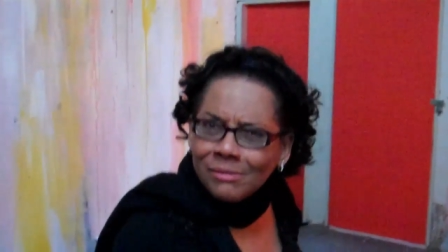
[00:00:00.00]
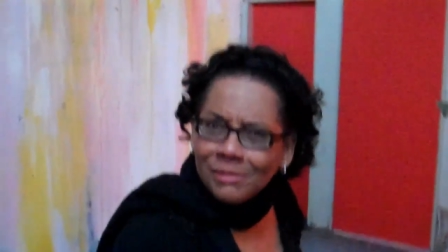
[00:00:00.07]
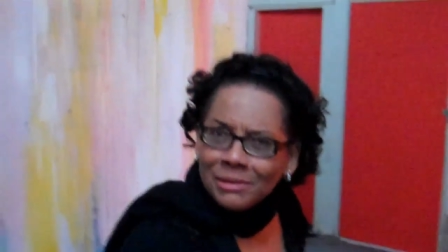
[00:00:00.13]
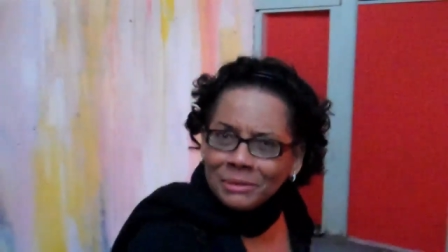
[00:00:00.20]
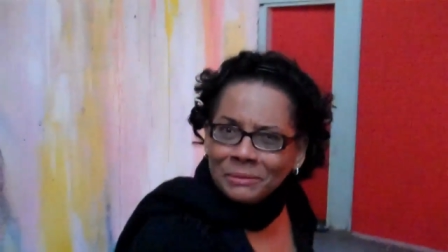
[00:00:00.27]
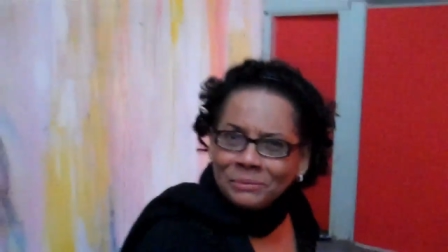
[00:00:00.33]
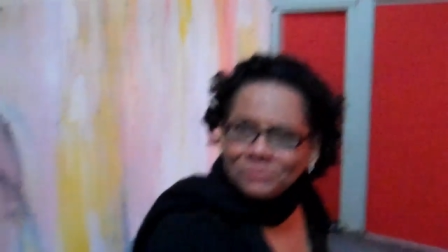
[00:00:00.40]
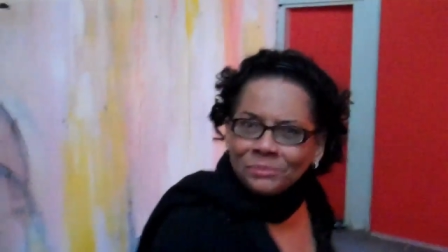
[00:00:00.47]

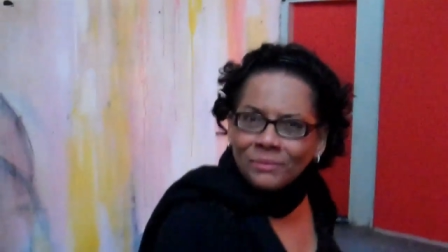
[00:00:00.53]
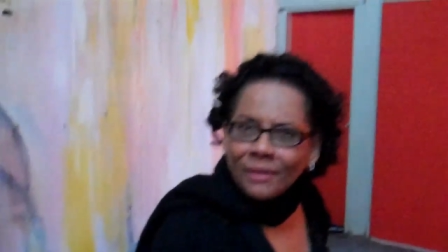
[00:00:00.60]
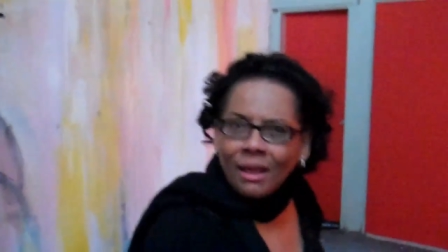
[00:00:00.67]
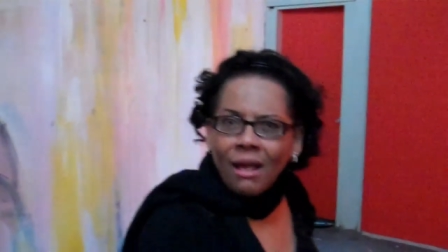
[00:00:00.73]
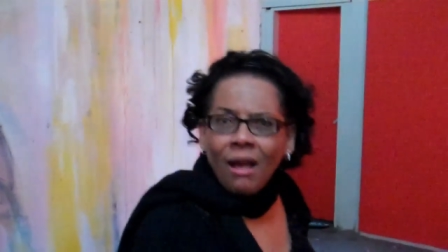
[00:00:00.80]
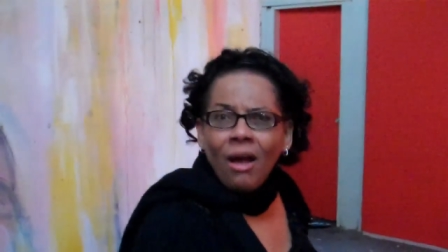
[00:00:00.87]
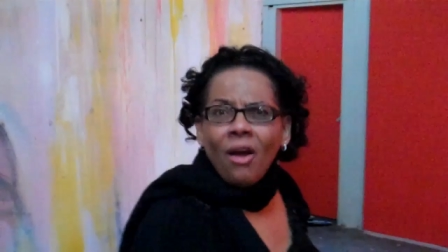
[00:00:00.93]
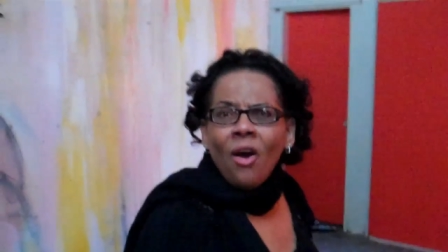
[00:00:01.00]
Yeah, it's a
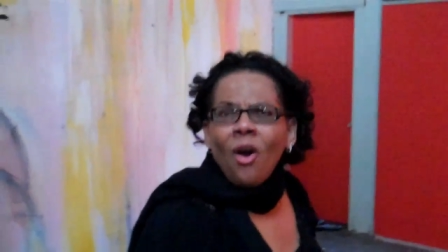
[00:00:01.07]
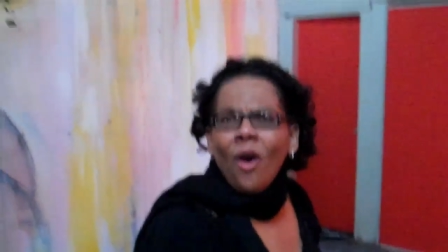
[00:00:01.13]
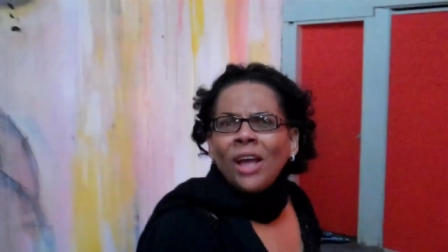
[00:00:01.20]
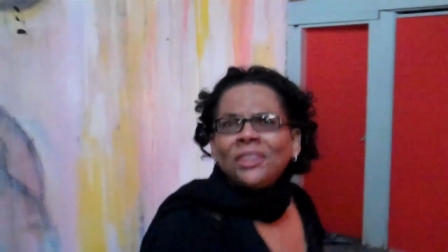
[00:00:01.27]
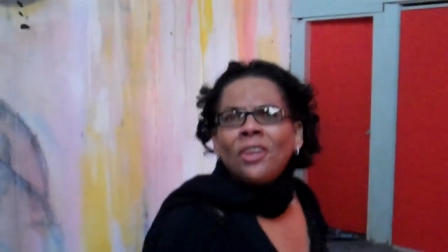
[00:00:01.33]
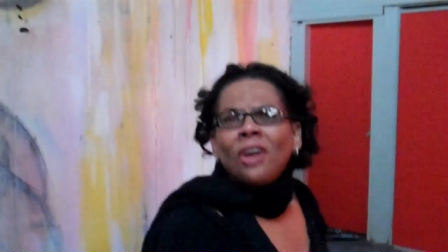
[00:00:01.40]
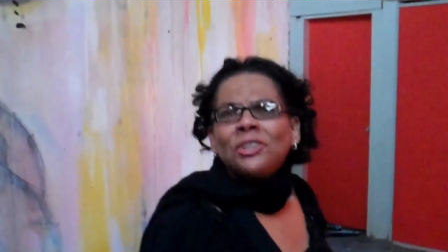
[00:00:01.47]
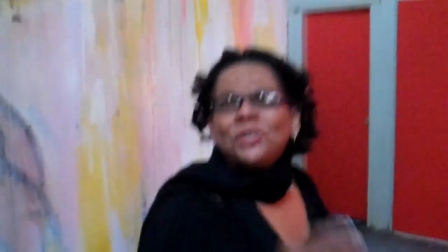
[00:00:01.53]
video. It's a oh
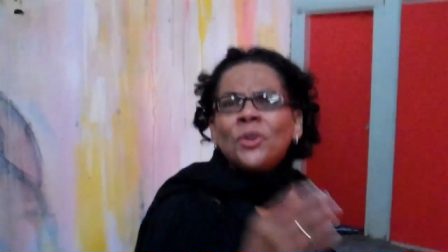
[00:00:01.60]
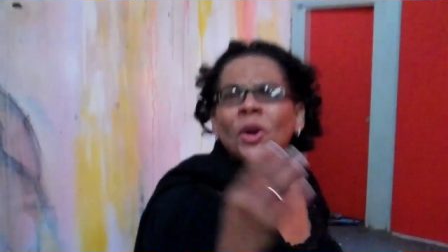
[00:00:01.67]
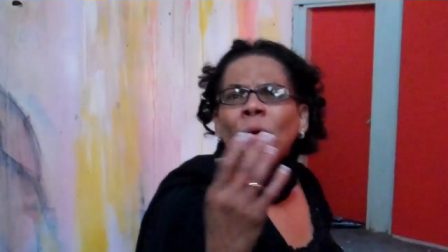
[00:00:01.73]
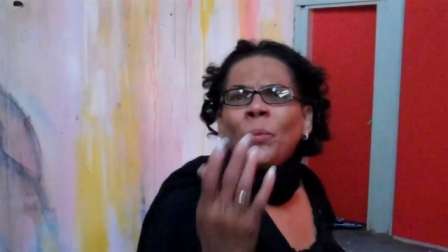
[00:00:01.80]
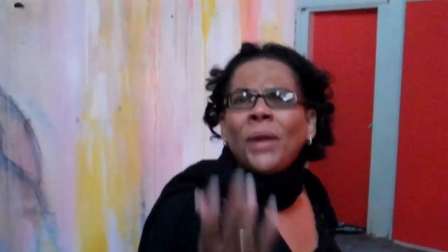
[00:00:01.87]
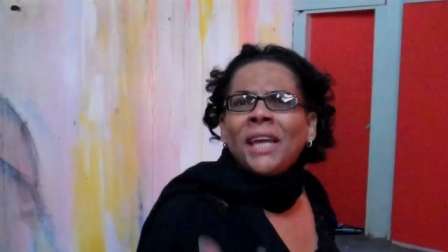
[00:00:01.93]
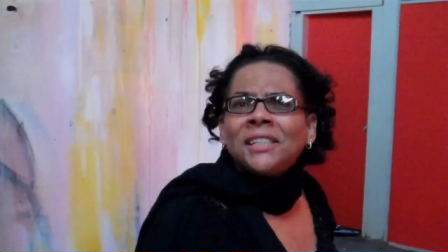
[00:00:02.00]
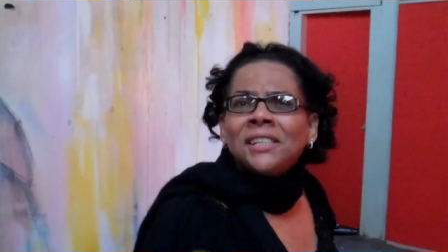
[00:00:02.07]
video God, in
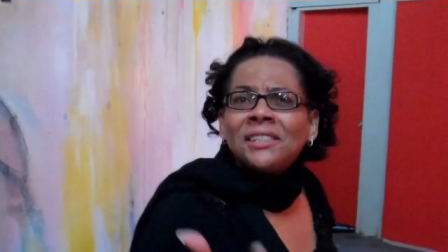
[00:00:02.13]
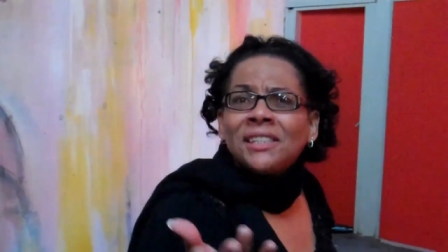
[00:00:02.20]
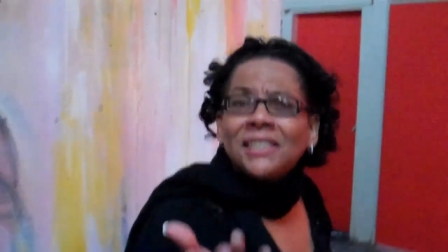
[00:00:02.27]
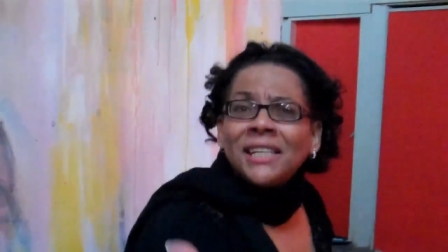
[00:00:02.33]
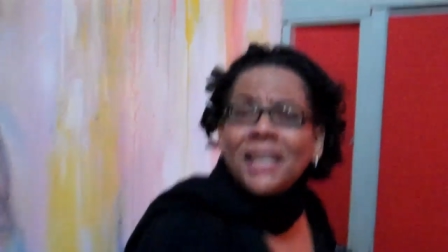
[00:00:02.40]
Susan.